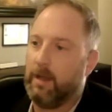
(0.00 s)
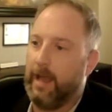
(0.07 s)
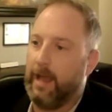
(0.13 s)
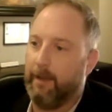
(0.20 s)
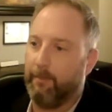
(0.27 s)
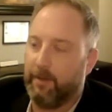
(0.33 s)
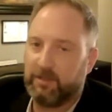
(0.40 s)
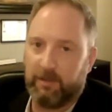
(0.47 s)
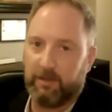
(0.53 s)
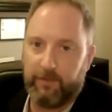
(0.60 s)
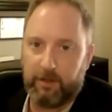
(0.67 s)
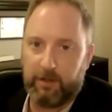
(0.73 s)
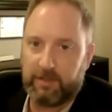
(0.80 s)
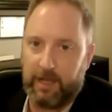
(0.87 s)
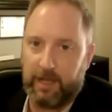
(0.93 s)
How much of
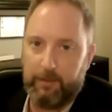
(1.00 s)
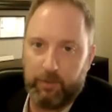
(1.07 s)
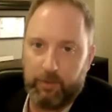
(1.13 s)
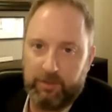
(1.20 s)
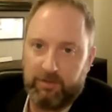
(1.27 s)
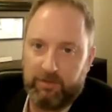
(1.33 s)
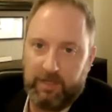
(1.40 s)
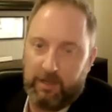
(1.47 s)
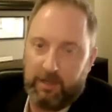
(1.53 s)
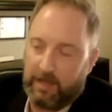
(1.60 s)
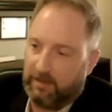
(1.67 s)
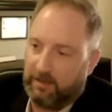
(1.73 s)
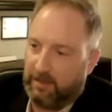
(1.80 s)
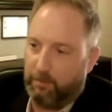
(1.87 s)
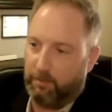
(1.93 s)
their time would you say?
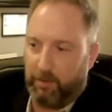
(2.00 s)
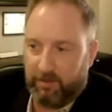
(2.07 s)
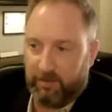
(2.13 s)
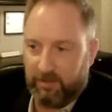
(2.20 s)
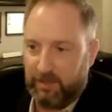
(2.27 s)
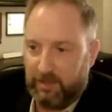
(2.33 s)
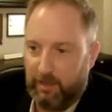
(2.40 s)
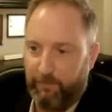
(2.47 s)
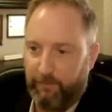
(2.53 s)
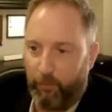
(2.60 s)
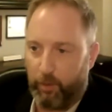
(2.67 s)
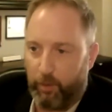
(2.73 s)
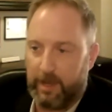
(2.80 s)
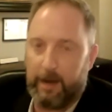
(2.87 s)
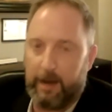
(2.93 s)
You got a 10-person team,
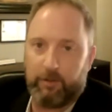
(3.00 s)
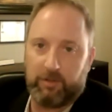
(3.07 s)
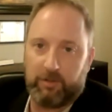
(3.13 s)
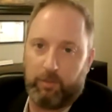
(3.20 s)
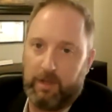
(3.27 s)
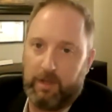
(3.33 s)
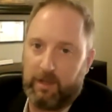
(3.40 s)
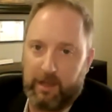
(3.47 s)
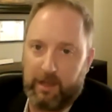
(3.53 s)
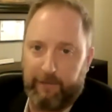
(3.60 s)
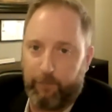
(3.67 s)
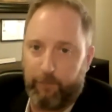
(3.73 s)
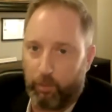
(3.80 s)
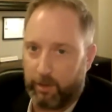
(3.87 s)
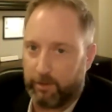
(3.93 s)
40 hours a week, you
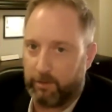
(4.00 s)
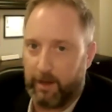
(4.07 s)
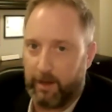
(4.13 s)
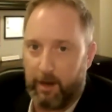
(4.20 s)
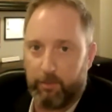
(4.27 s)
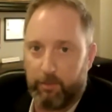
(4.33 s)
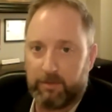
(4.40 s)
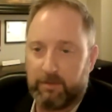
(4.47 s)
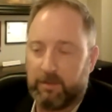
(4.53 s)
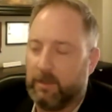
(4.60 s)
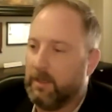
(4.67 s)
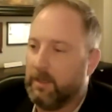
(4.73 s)
got 400 hours?